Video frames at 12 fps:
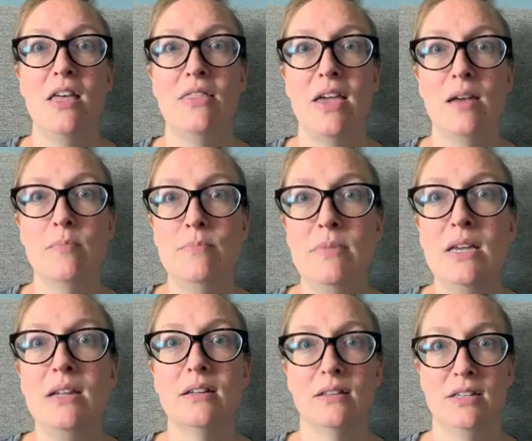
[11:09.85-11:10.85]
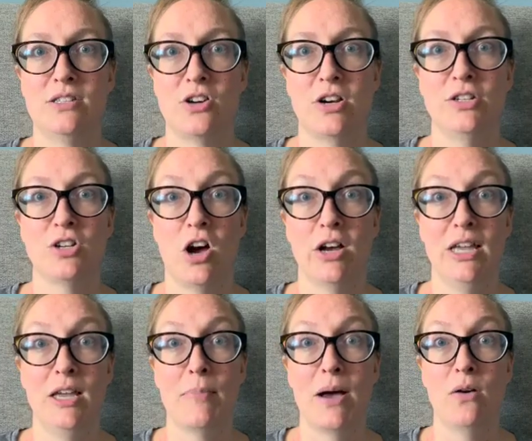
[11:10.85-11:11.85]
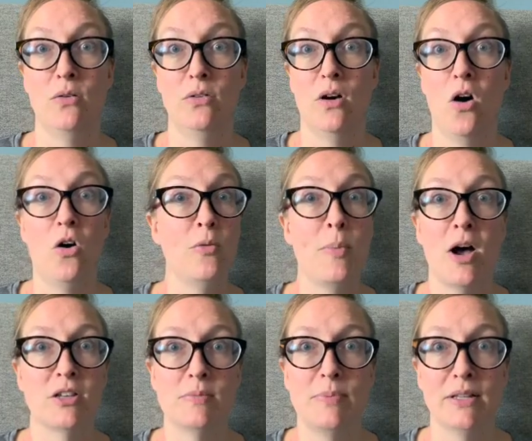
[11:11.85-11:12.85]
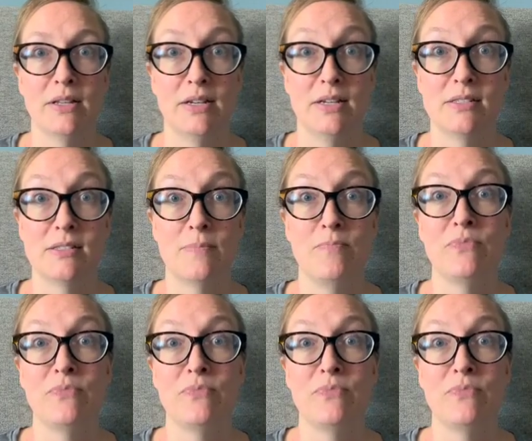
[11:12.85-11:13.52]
they immediately started talking about all the possibilities.